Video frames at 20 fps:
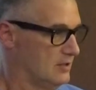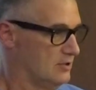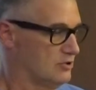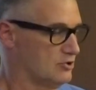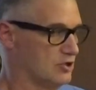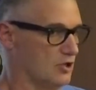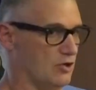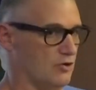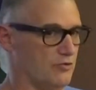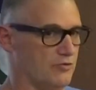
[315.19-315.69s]

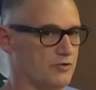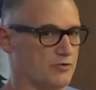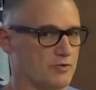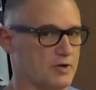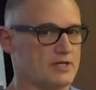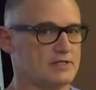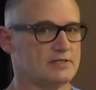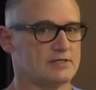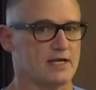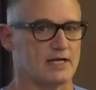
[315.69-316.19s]
So the
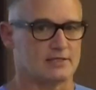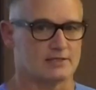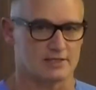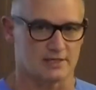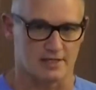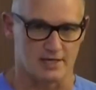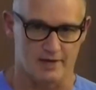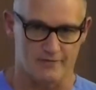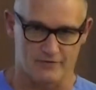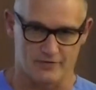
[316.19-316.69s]
reason that's
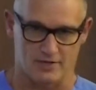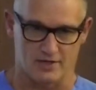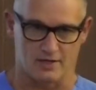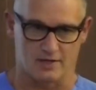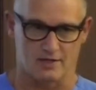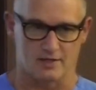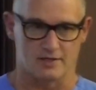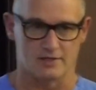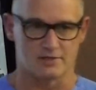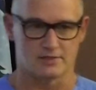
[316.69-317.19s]

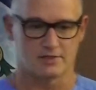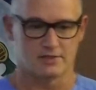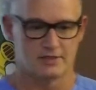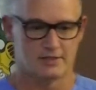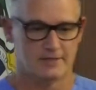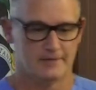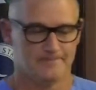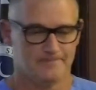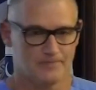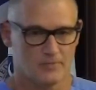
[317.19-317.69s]
significant is
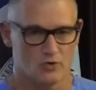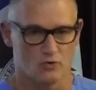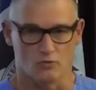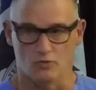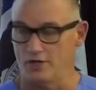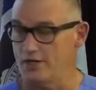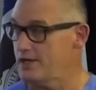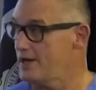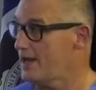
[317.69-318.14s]
when